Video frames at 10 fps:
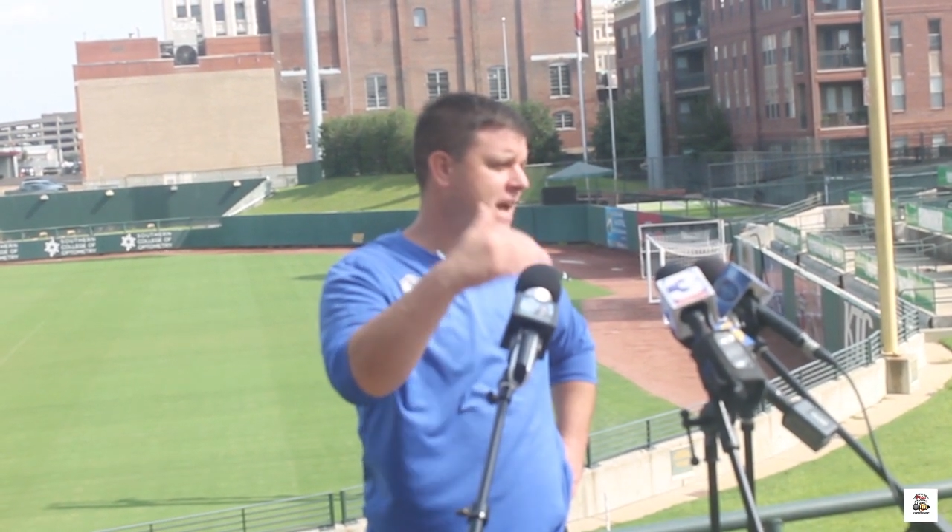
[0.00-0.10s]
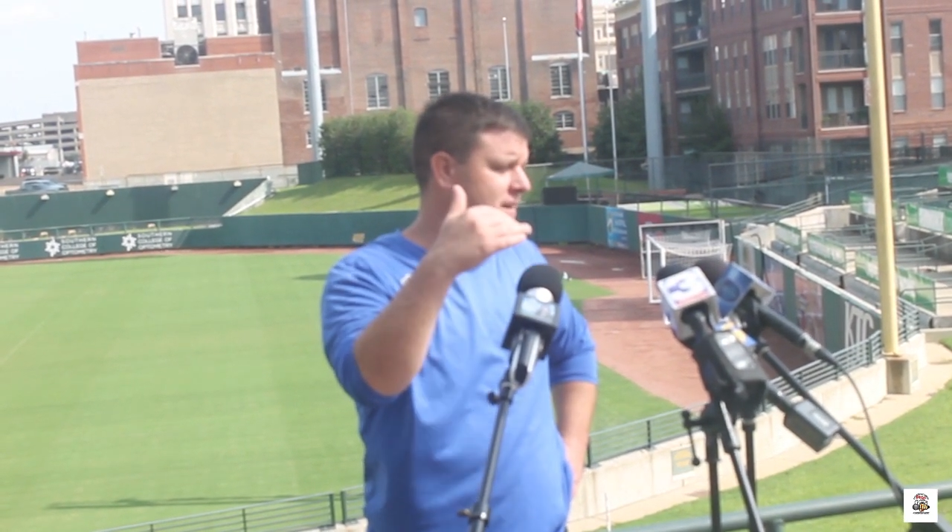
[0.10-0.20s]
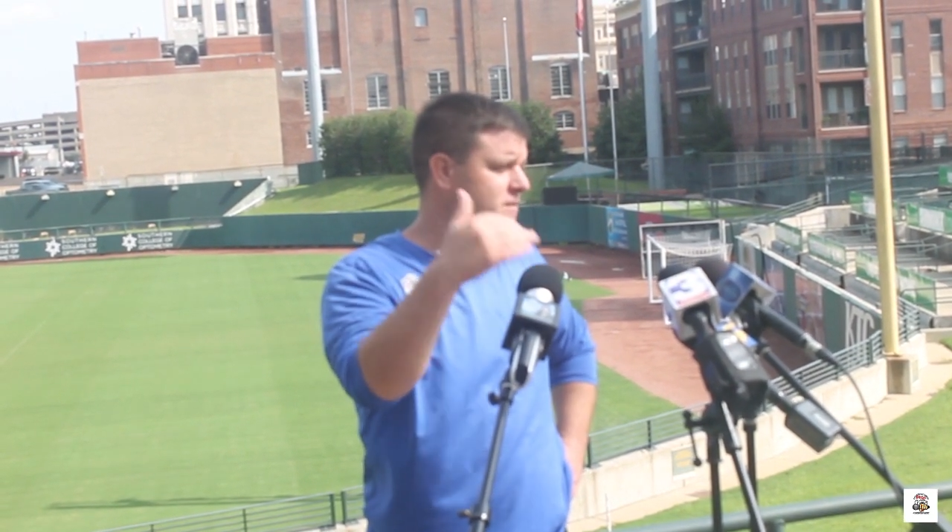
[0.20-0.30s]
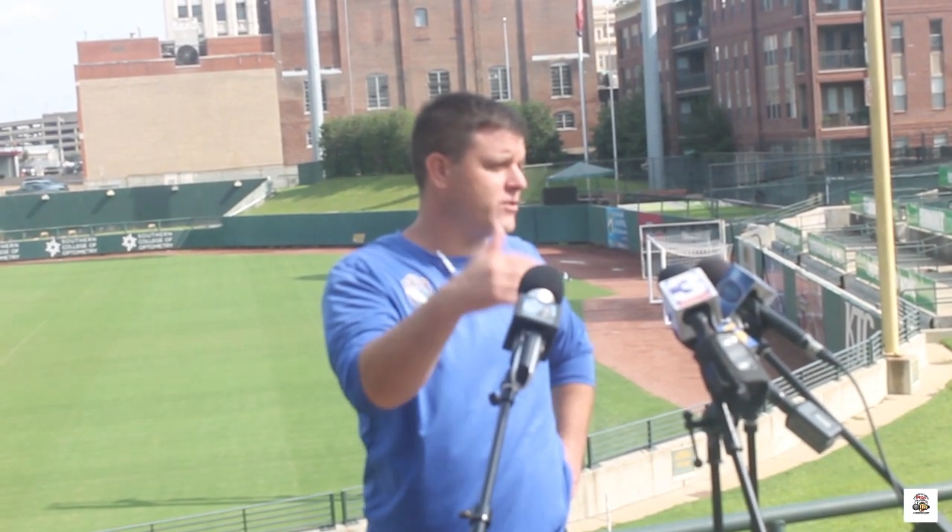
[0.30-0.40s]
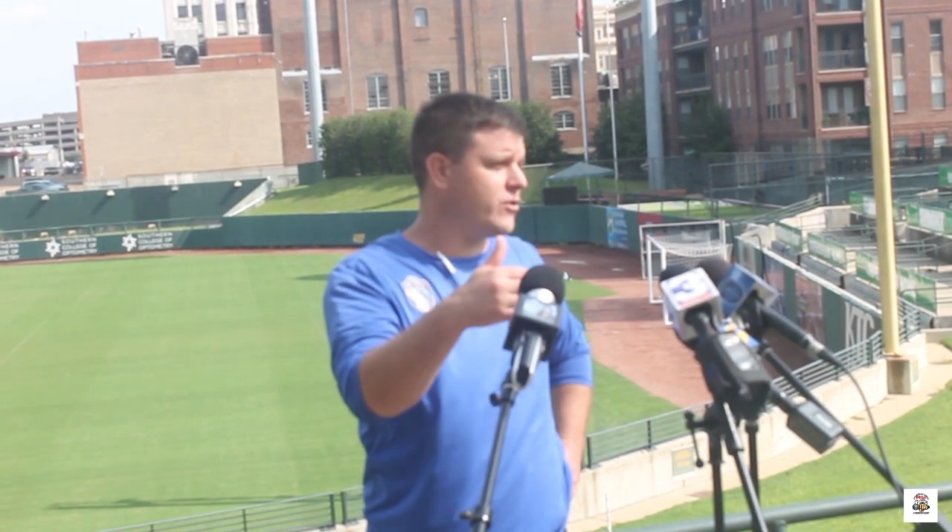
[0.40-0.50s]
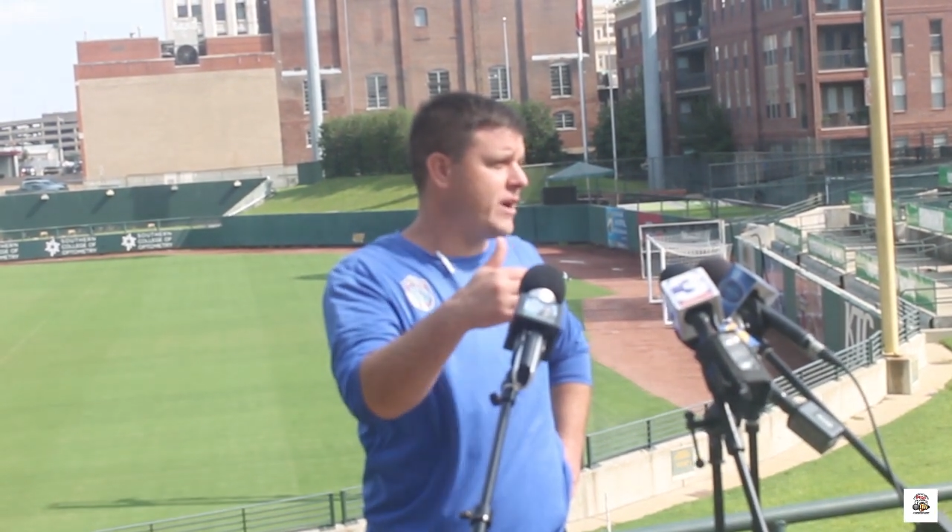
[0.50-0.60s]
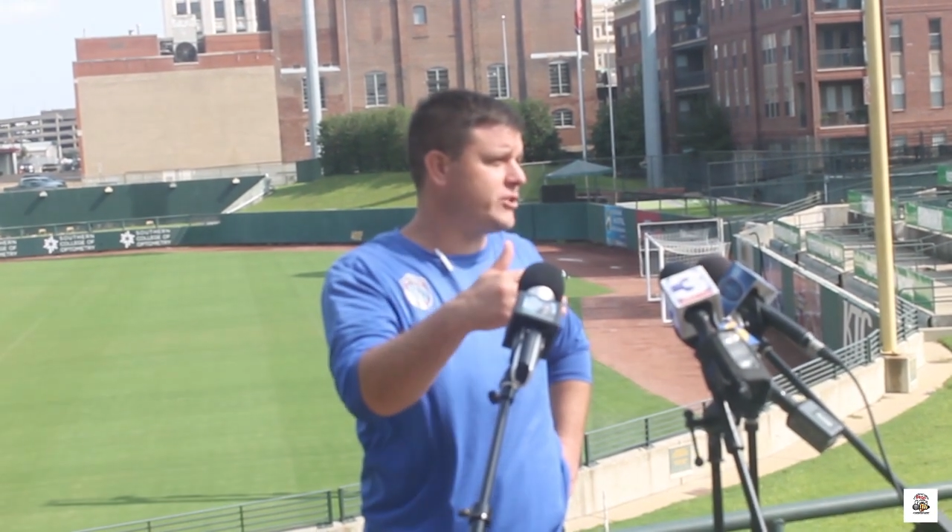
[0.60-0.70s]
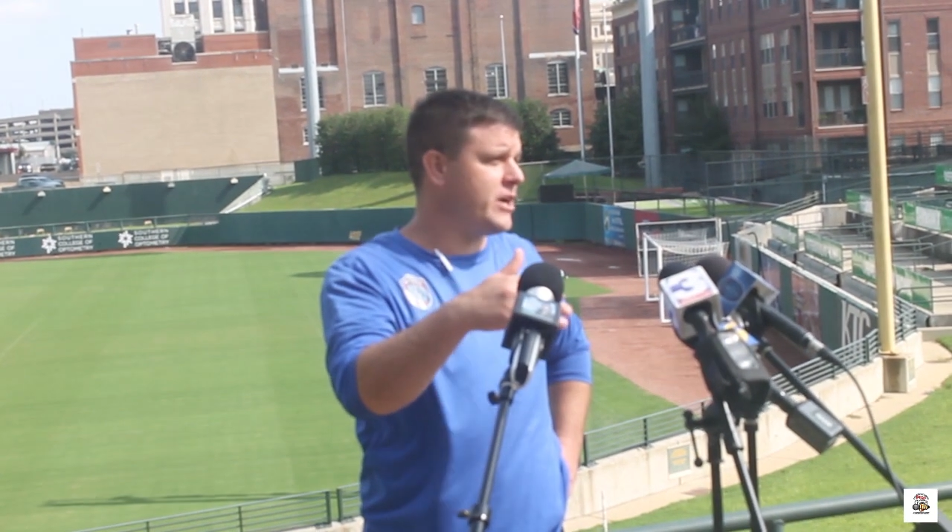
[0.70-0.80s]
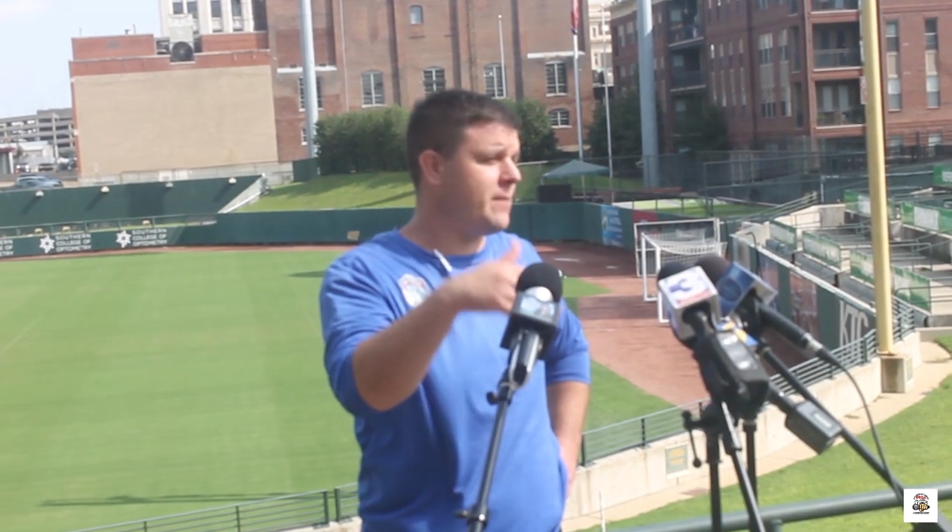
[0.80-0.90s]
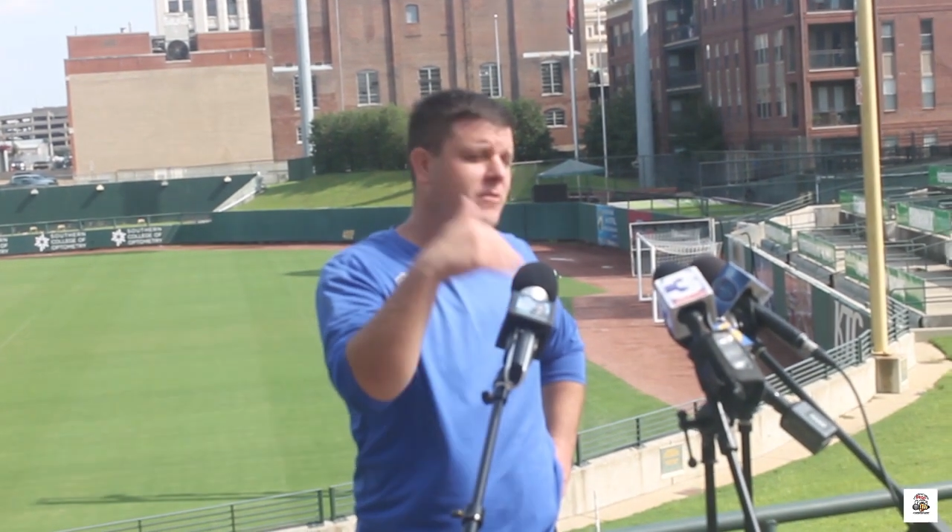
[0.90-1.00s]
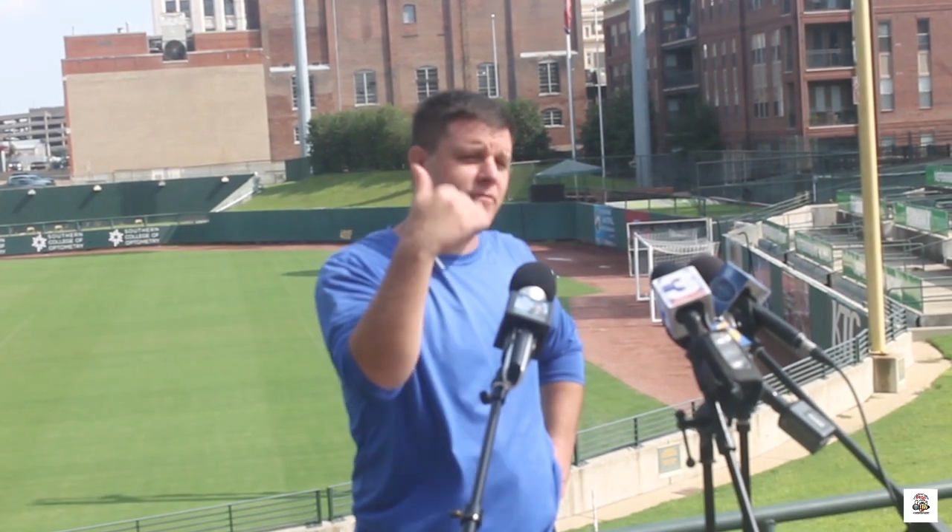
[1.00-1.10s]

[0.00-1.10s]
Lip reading: Hack does a great job.